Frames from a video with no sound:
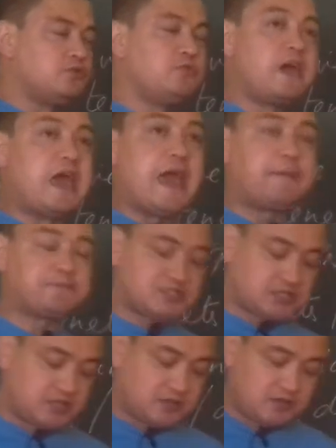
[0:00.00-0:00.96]
to
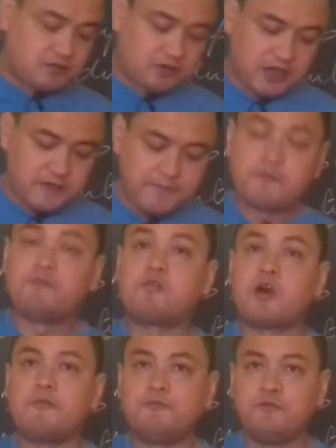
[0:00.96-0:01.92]
abstain, okay,
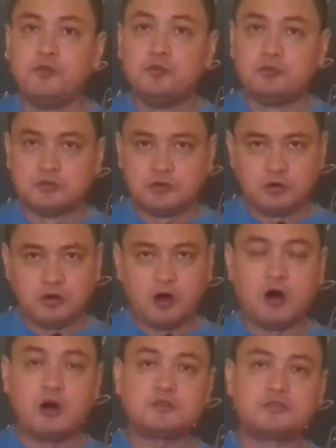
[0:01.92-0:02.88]
from food
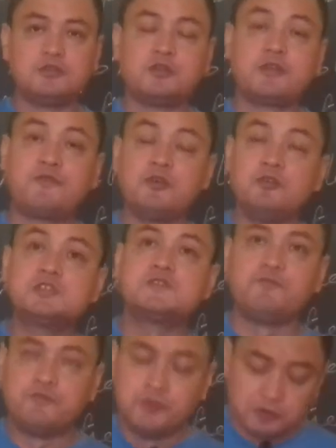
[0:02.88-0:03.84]
or to
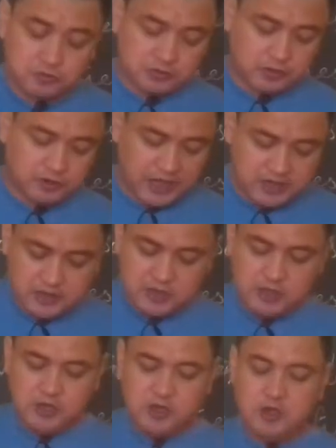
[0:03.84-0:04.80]
refuse food,
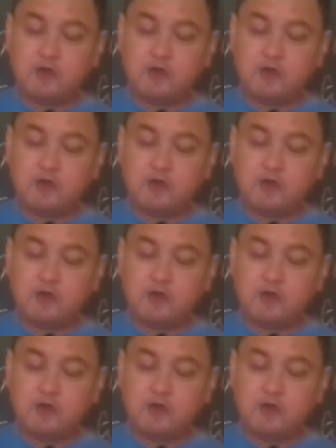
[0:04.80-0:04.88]
okay,